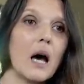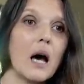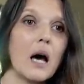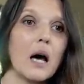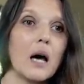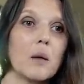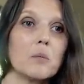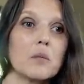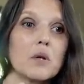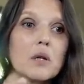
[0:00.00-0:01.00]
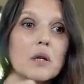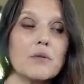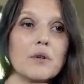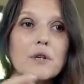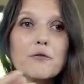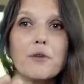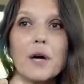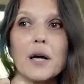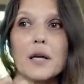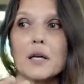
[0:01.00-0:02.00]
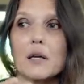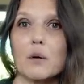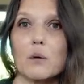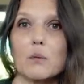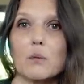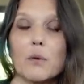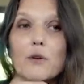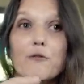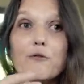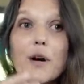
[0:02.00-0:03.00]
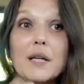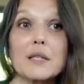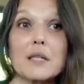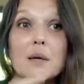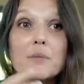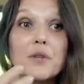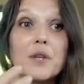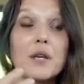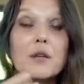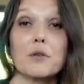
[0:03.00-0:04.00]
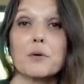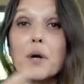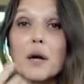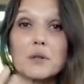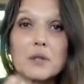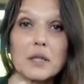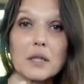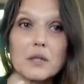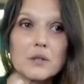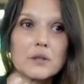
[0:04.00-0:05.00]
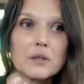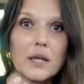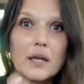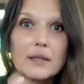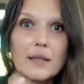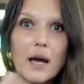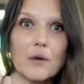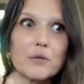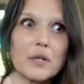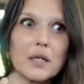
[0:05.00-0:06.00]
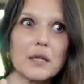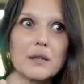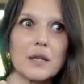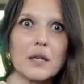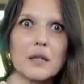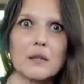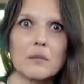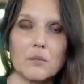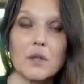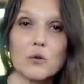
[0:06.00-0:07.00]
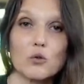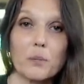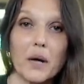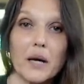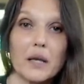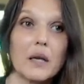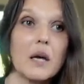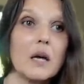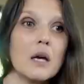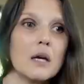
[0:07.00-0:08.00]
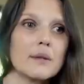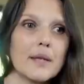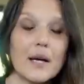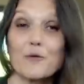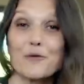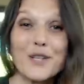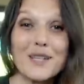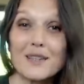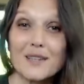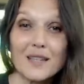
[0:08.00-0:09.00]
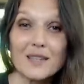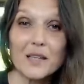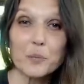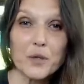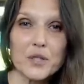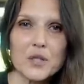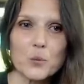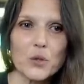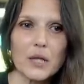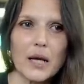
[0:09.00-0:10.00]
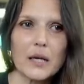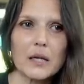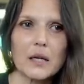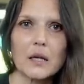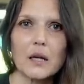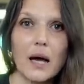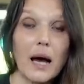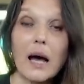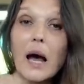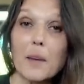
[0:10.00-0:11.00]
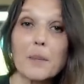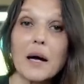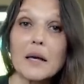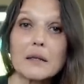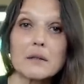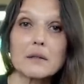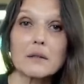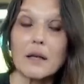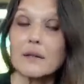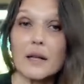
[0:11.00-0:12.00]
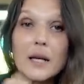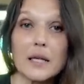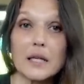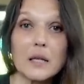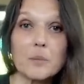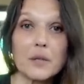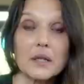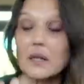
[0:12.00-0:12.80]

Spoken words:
Even if I find something throughout the year that I really think to buy, that I really think that person would like, I buy it and then I keep it.